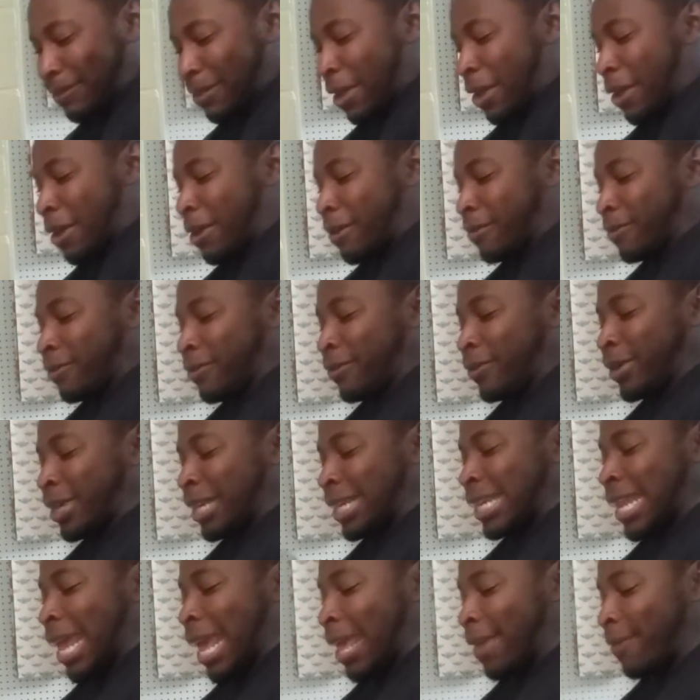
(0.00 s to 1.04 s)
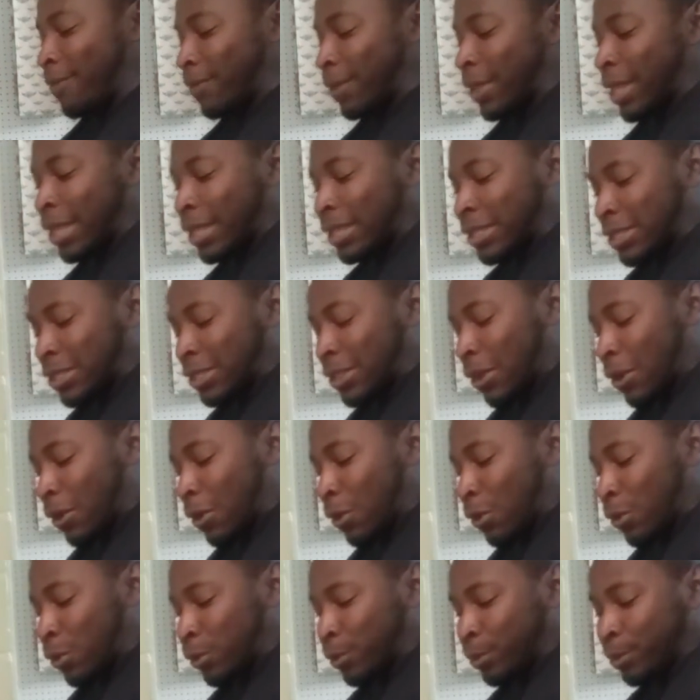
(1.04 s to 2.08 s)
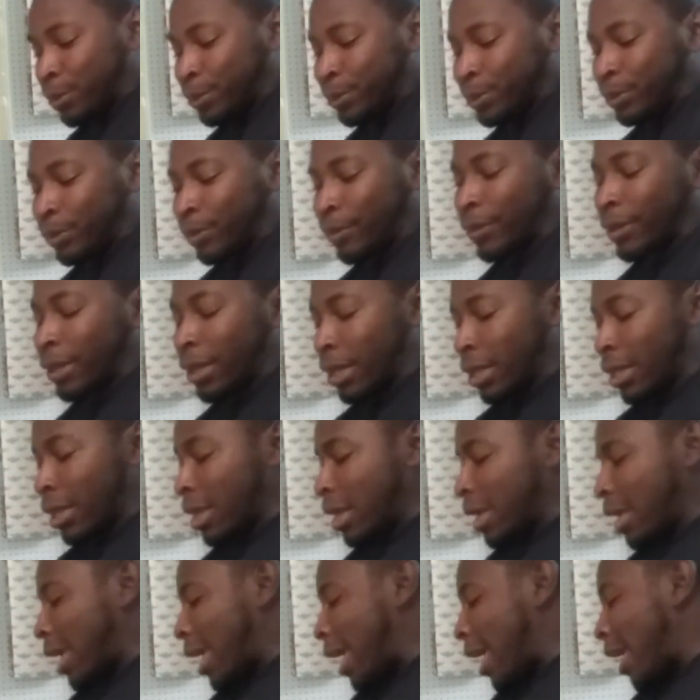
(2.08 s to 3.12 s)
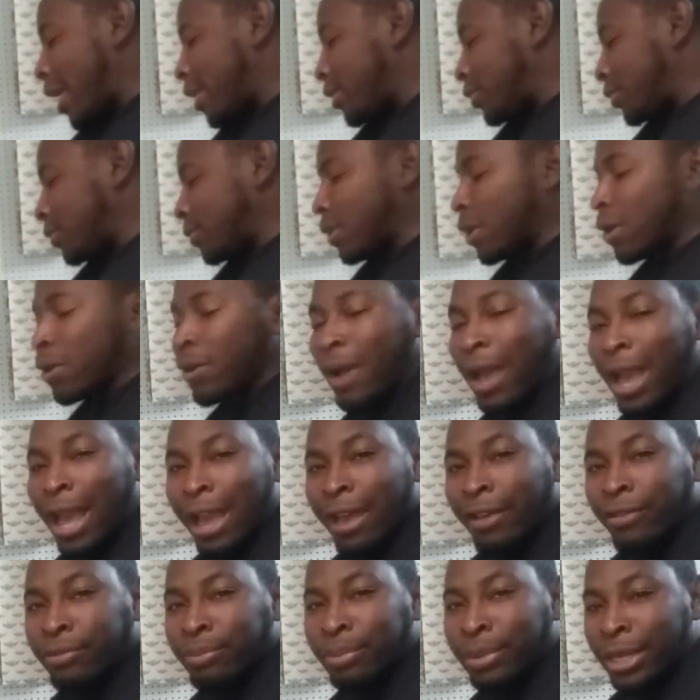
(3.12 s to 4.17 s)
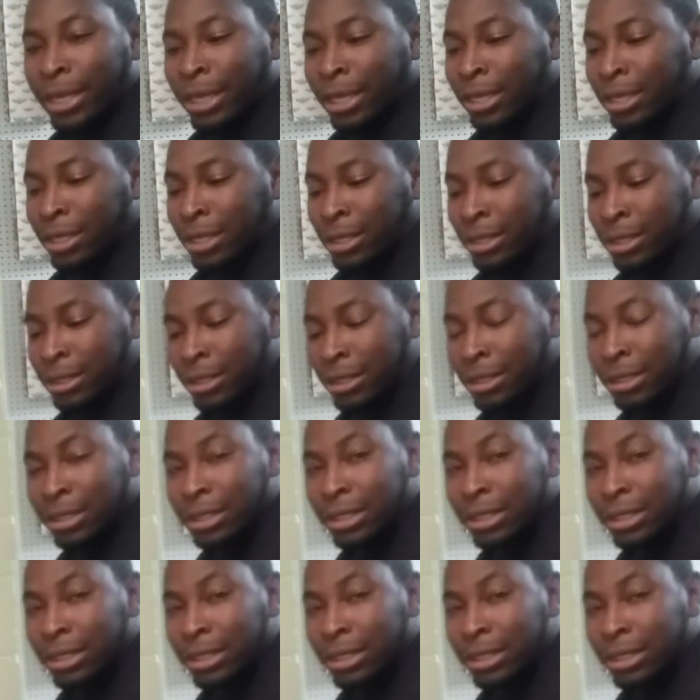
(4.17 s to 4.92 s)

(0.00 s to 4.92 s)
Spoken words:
for today. So, as you know, I've been